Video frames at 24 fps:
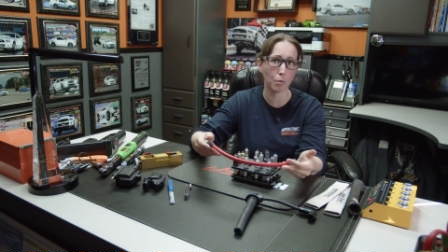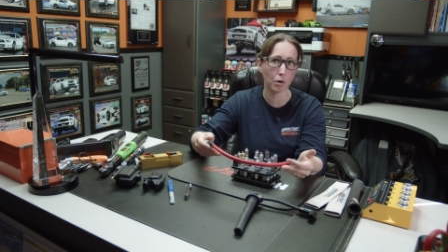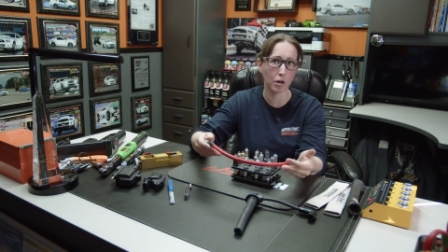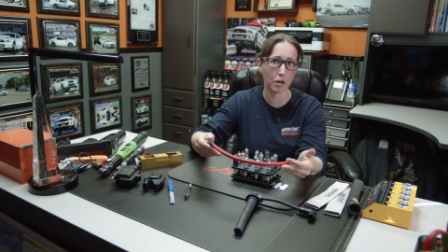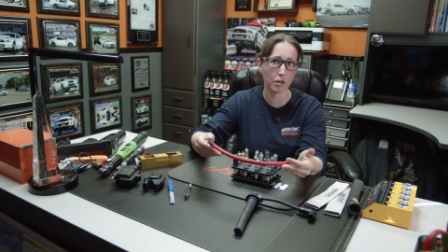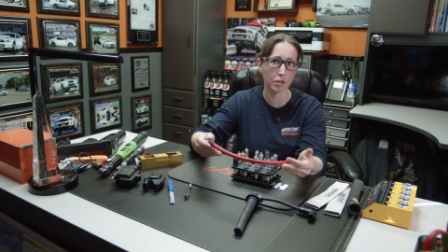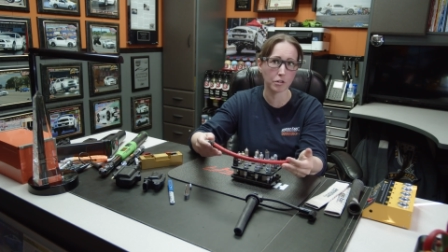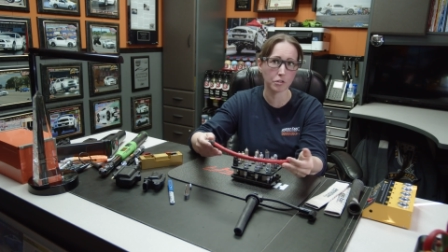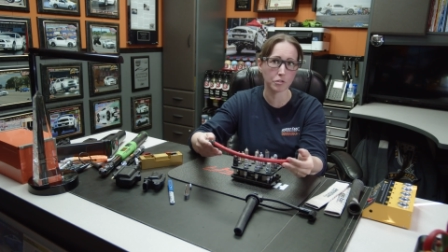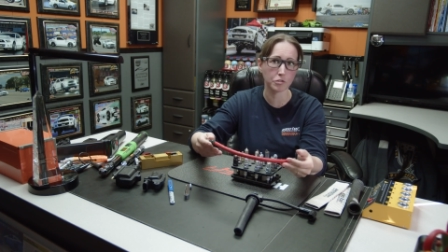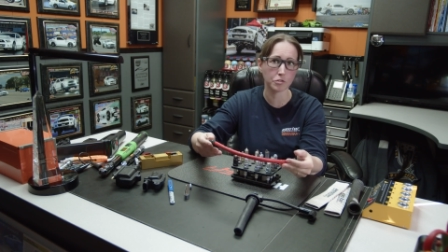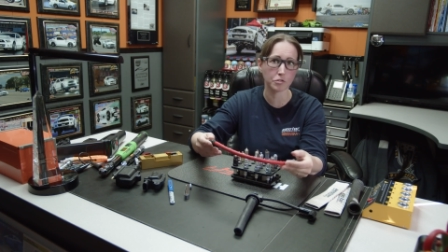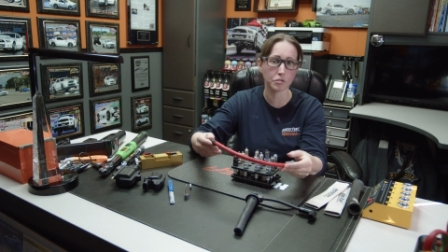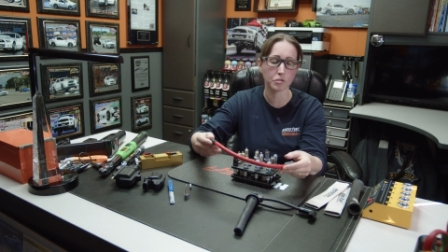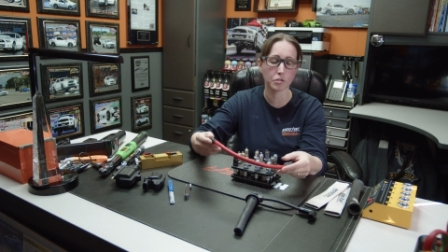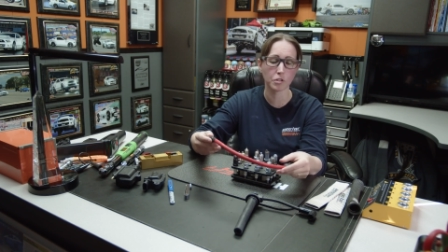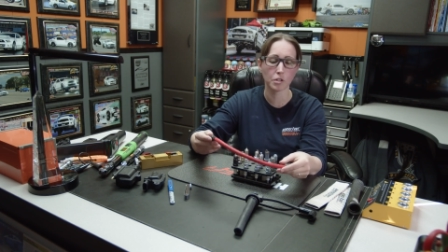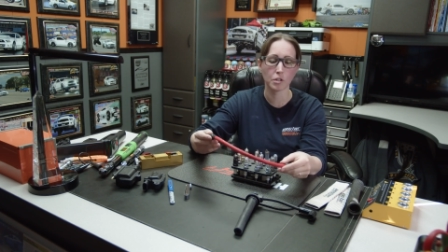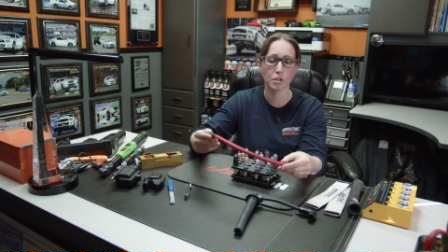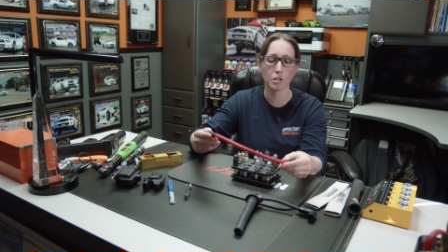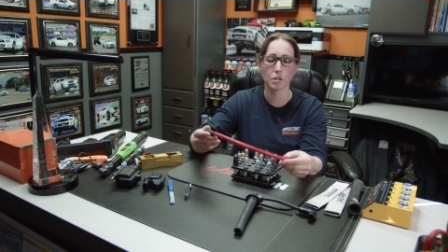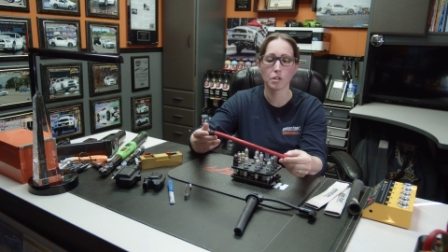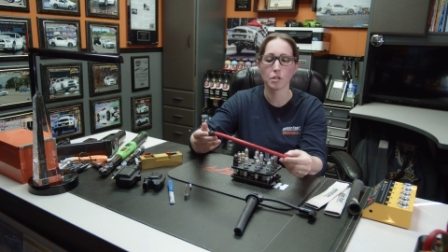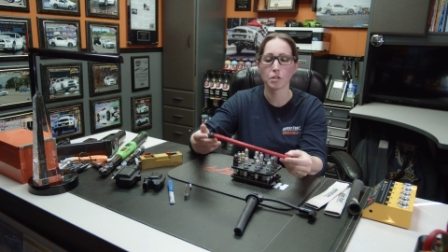wires,
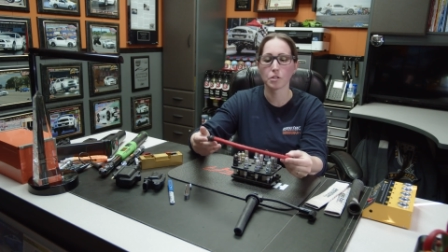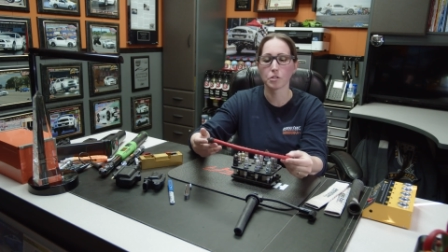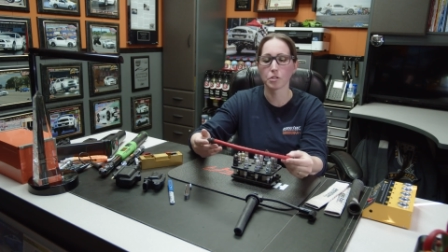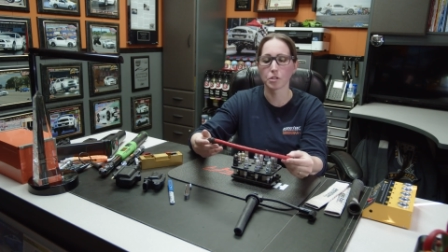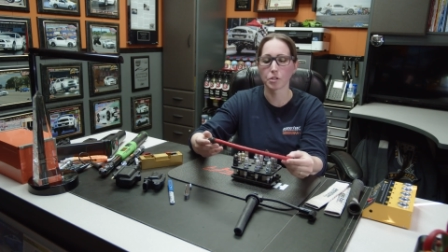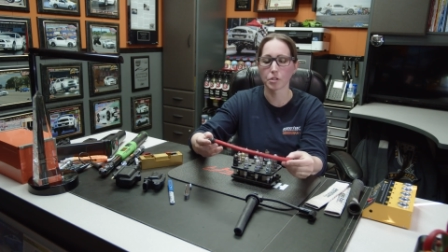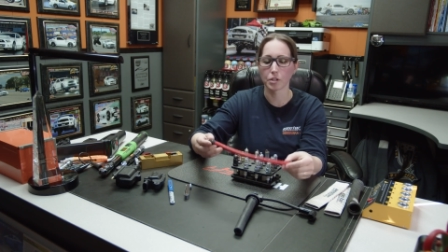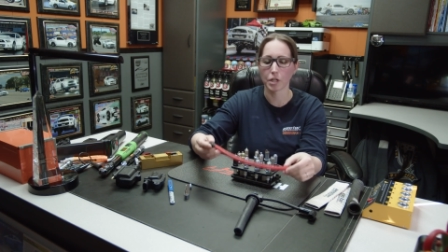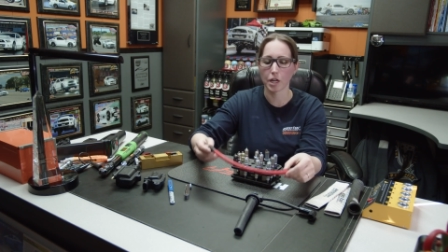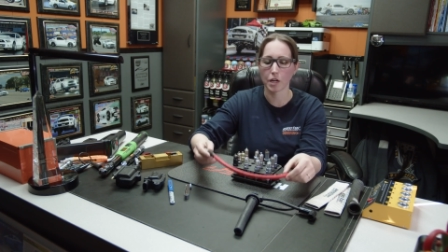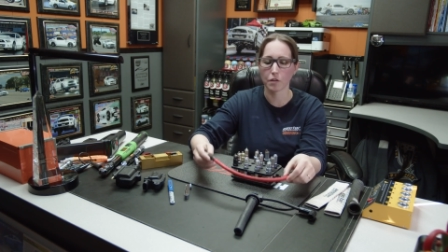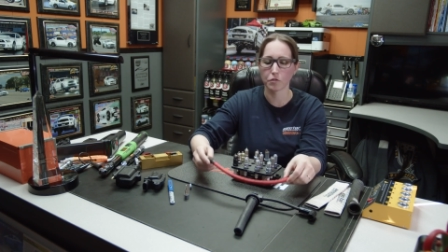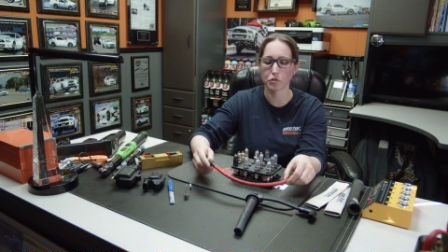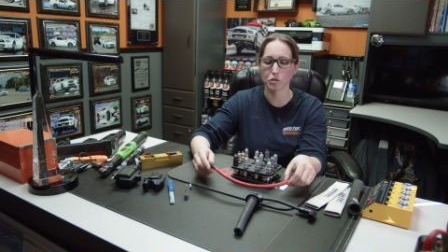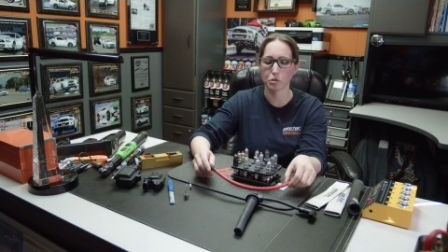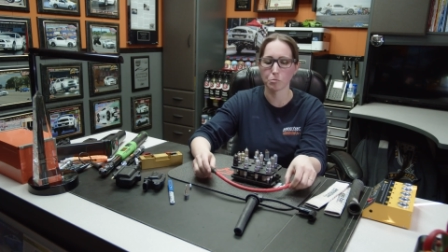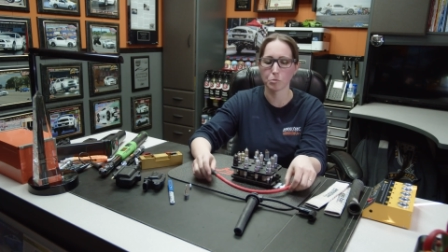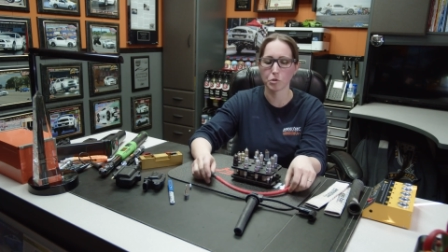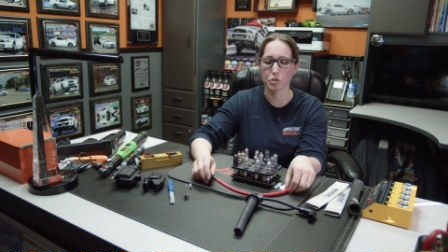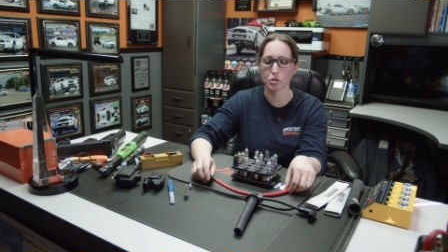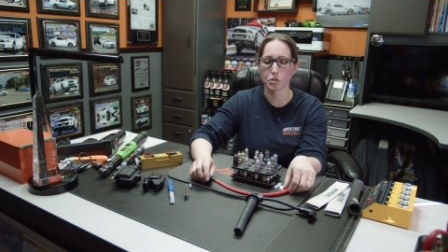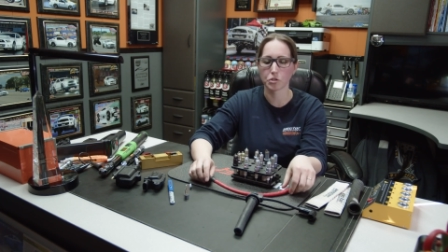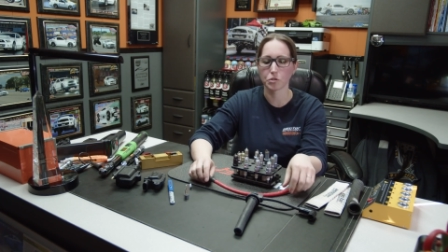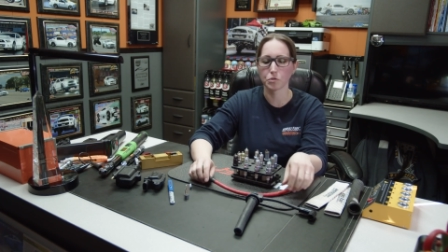you're going to have
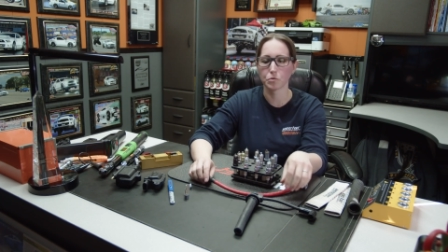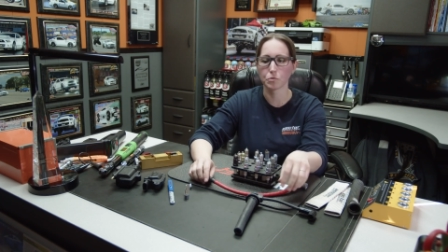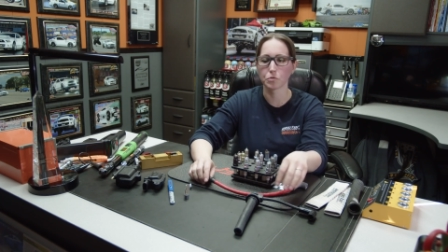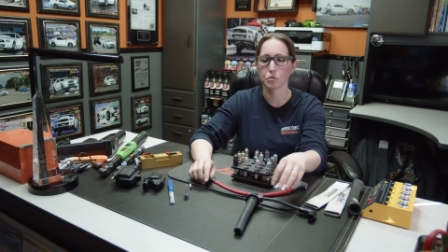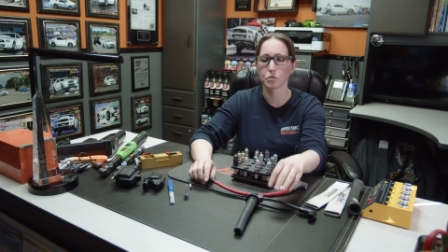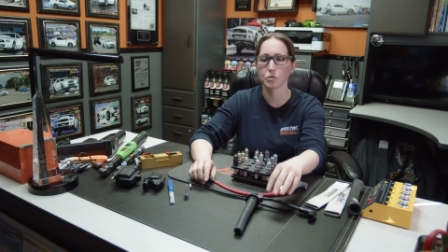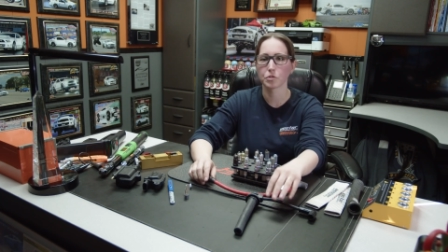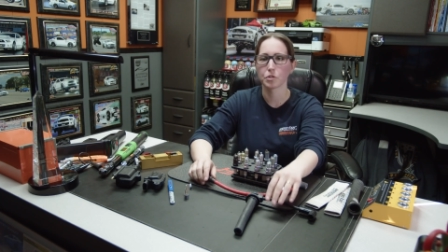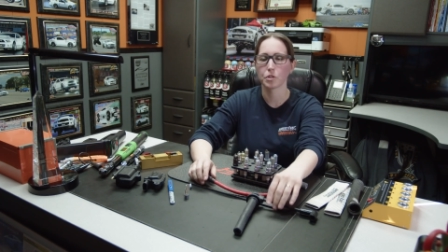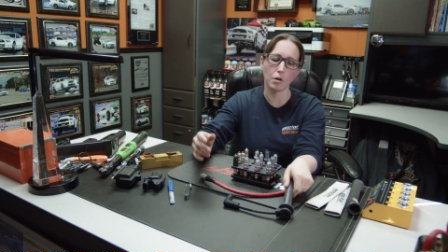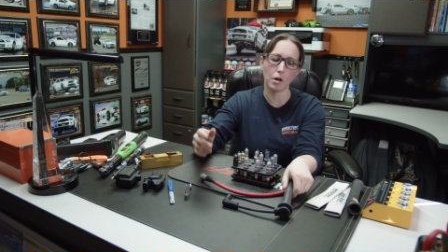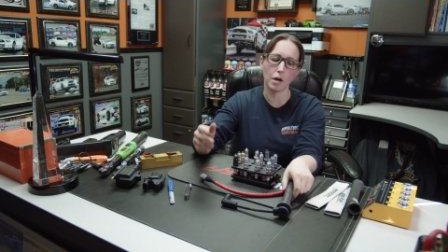some issues.